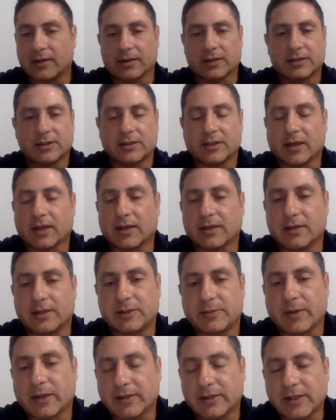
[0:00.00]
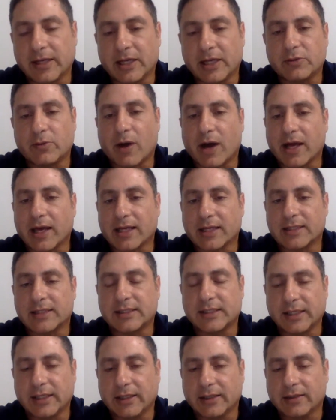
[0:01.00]
is spelled
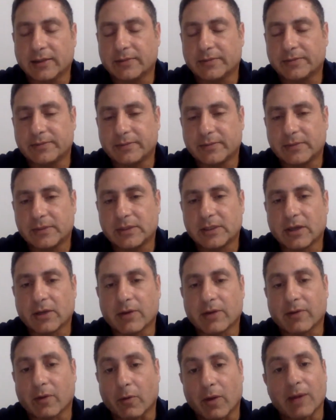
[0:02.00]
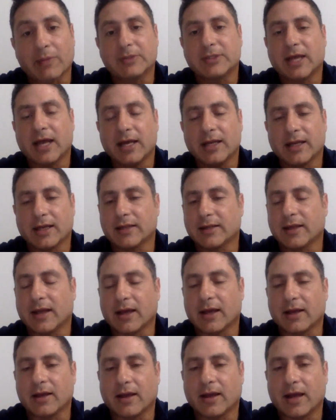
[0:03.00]
Thync. So we have a website, and
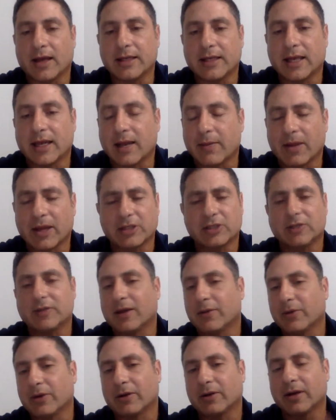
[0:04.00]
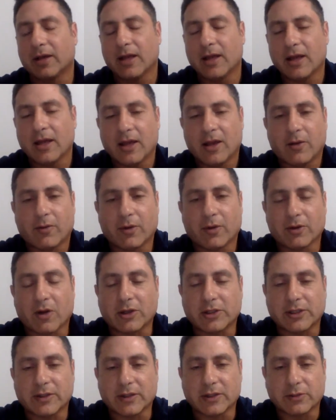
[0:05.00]
again, I mentioned that we're
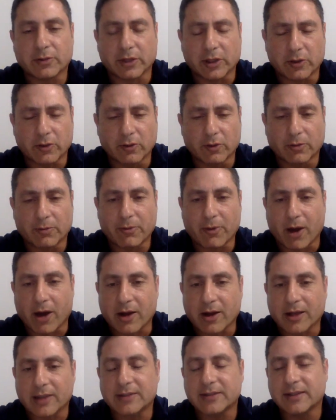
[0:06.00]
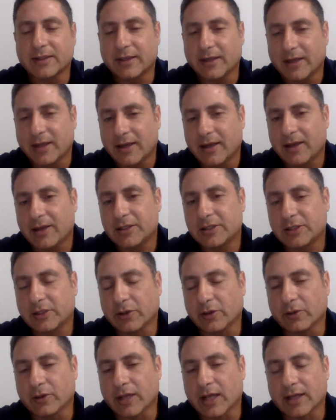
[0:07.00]
launching this really cool product
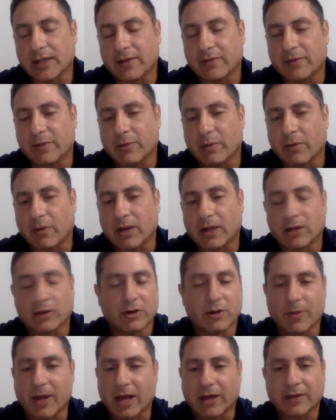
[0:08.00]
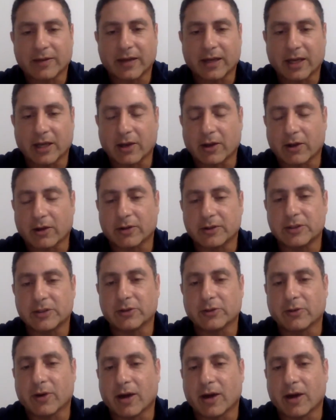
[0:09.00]
soon. And if people want to learn about it, they can go to